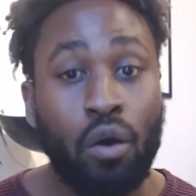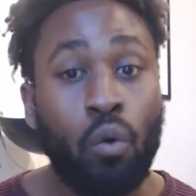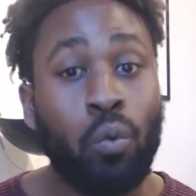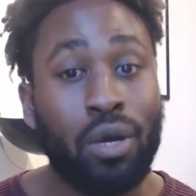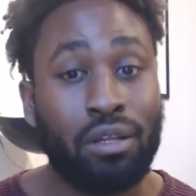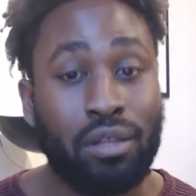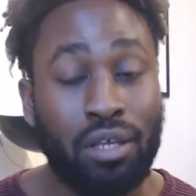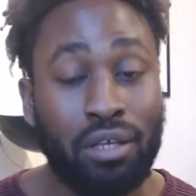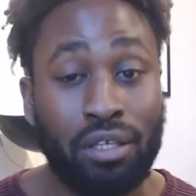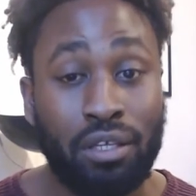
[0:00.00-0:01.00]
One
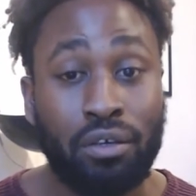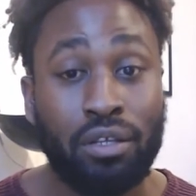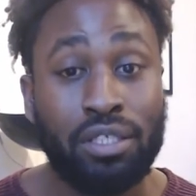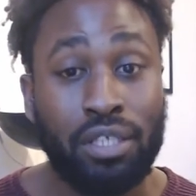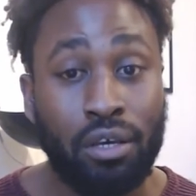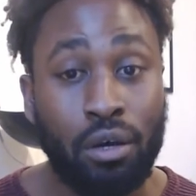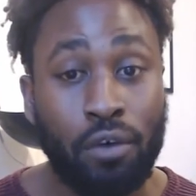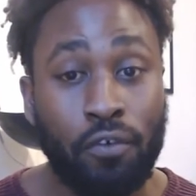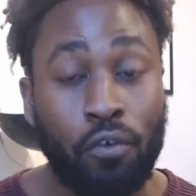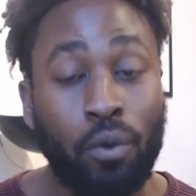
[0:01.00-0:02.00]
thing that you can tick
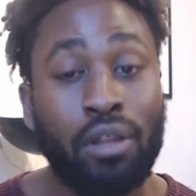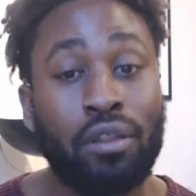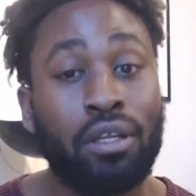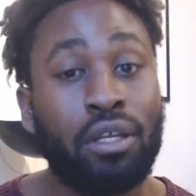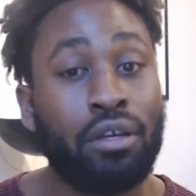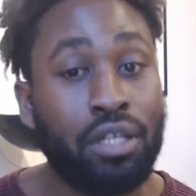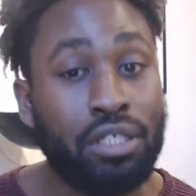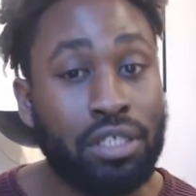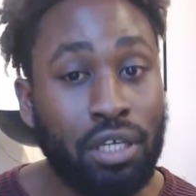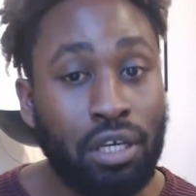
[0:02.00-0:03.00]
off, one thing that you can
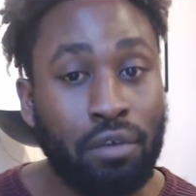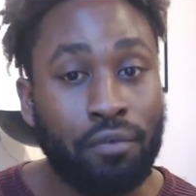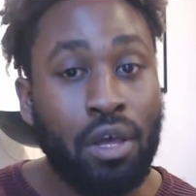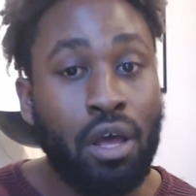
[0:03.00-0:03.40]
achieve,